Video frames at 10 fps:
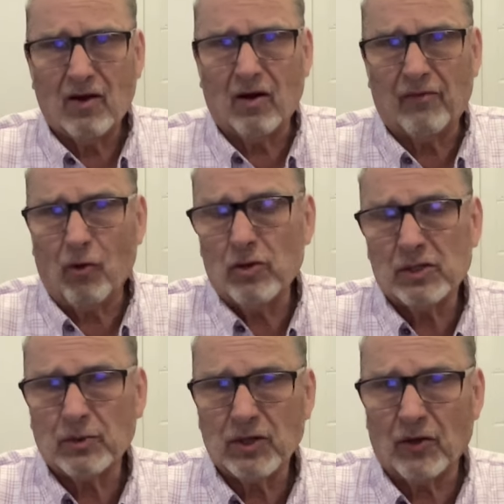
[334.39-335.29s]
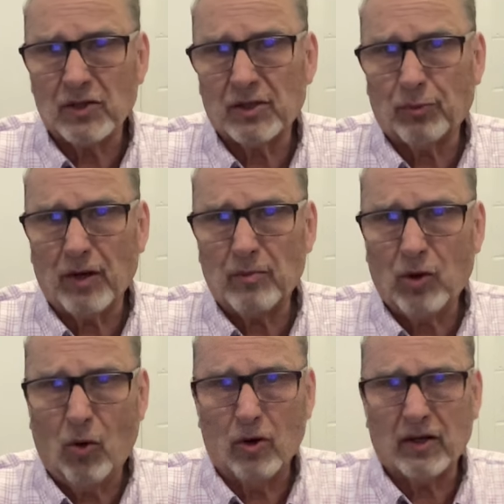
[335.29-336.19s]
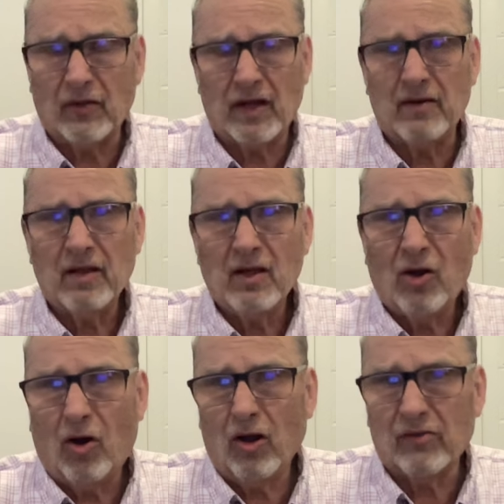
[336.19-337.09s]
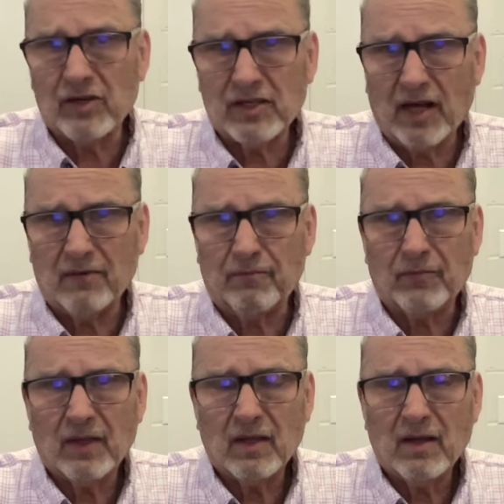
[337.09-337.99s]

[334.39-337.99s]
Our focus was on the Supreme Court, and then all of a sudden,